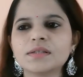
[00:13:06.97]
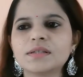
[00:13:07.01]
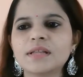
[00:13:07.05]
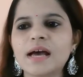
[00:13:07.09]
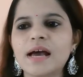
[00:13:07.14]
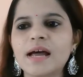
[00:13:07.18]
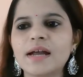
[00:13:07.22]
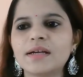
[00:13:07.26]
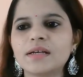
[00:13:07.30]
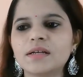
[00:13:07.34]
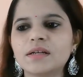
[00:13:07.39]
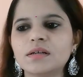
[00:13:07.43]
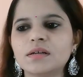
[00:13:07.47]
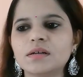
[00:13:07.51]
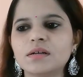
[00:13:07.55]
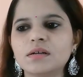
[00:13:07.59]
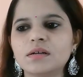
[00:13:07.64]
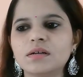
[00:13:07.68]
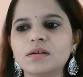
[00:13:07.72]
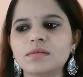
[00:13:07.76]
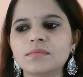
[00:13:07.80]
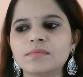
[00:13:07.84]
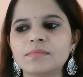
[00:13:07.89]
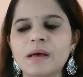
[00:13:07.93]
That
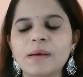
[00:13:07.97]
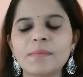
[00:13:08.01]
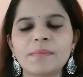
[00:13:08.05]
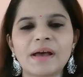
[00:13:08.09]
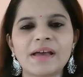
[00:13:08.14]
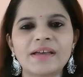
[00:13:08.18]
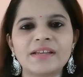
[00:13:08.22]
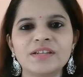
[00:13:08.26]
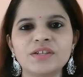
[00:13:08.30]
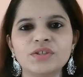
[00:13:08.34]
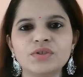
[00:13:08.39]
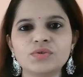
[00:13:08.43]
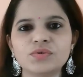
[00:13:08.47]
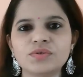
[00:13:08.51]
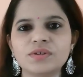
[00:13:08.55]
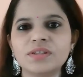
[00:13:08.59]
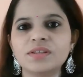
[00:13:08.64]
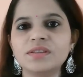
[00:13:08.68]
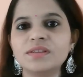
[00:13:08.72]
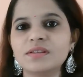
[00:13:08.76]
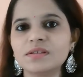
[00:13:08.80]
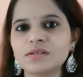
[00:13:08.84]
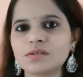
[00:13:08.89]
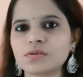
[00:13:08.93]
ma'am, I need to
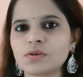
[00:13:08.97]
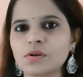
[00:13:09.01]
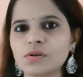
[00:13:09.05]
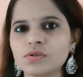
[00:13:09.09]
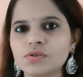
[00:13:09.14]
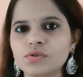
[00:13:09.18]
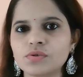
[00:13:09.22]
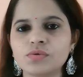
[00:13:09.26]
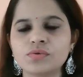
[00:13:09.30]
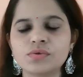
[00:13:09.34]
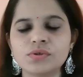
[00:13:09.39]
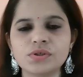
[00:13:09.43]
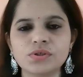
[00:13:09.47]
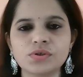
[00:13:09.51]
read this also,